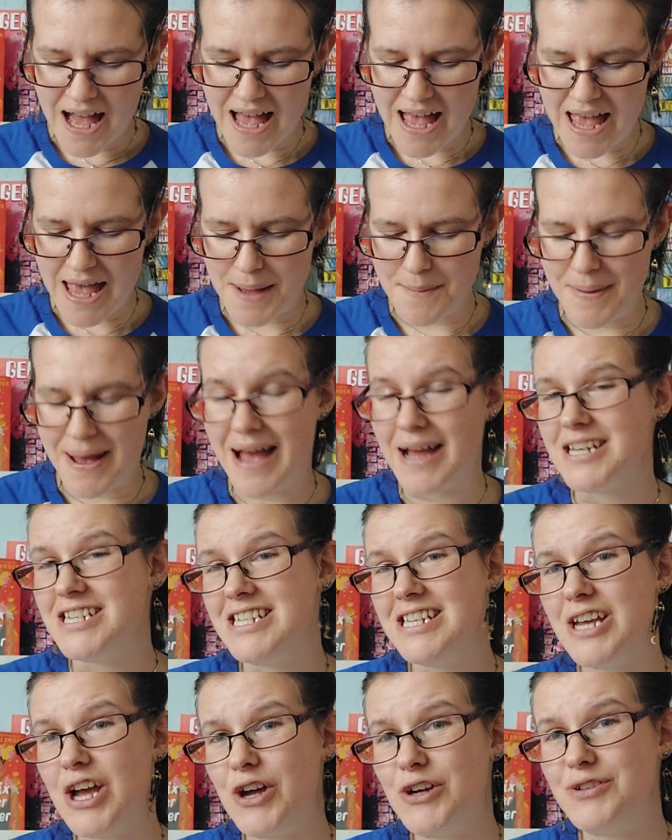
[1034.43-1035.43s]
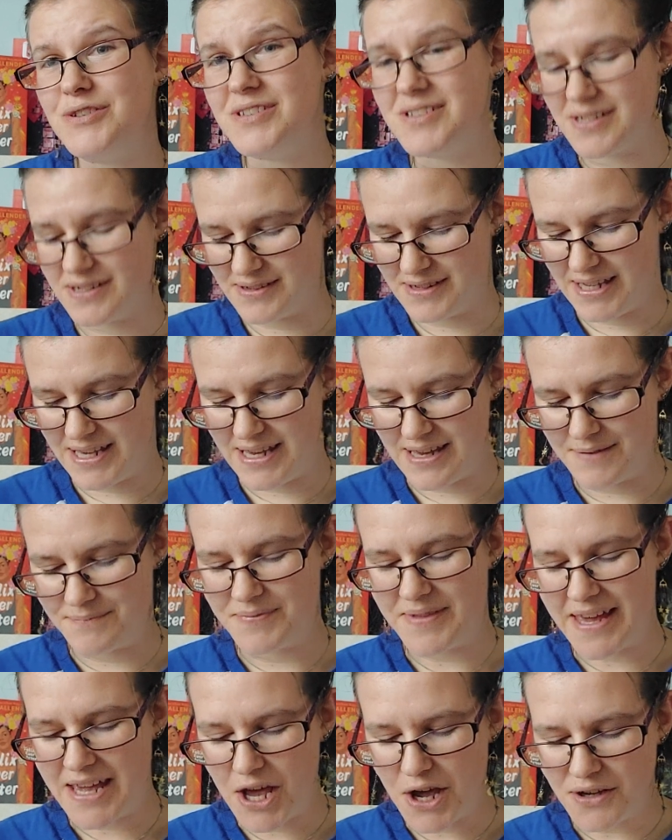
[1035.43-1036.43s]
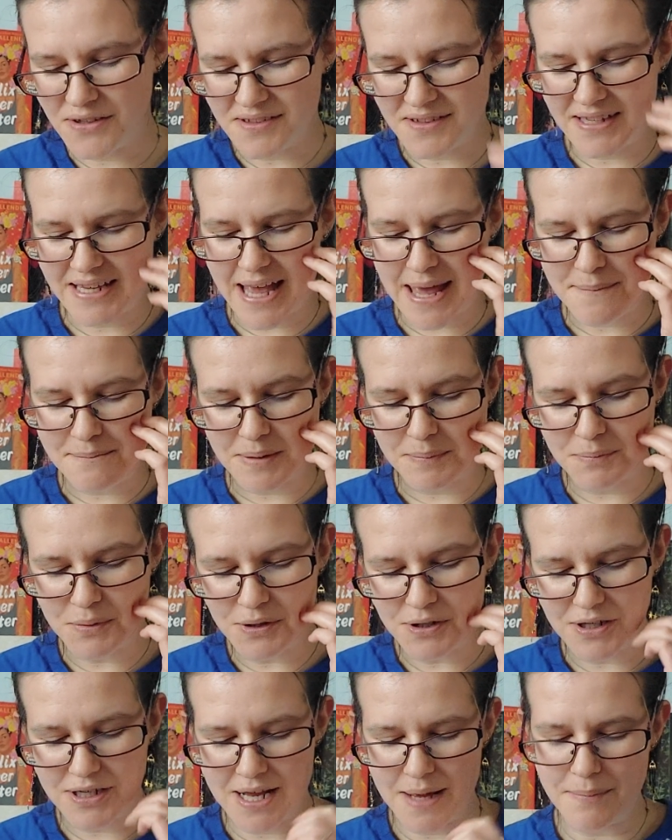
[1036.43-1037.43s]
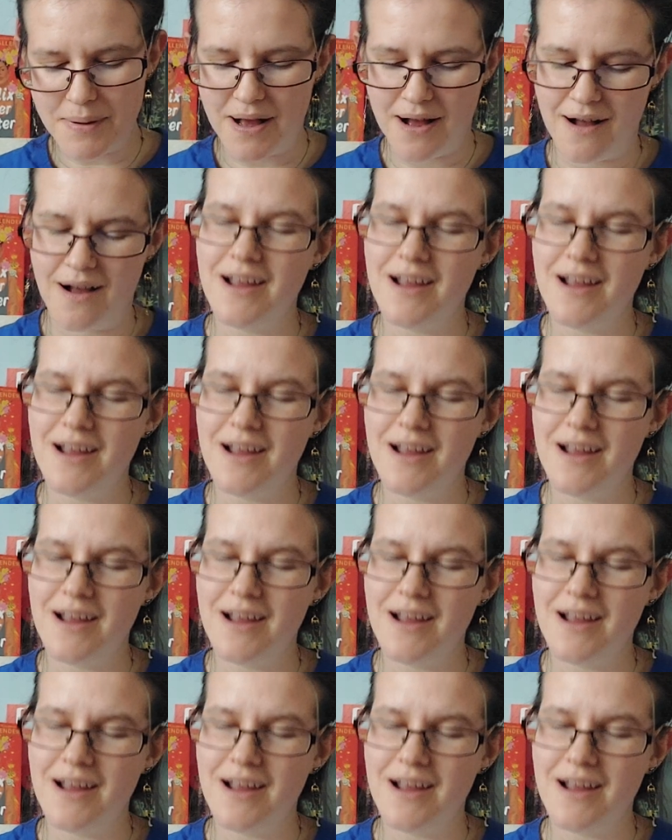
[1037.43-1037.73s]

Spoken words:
And she hosts they host the MB Book Club,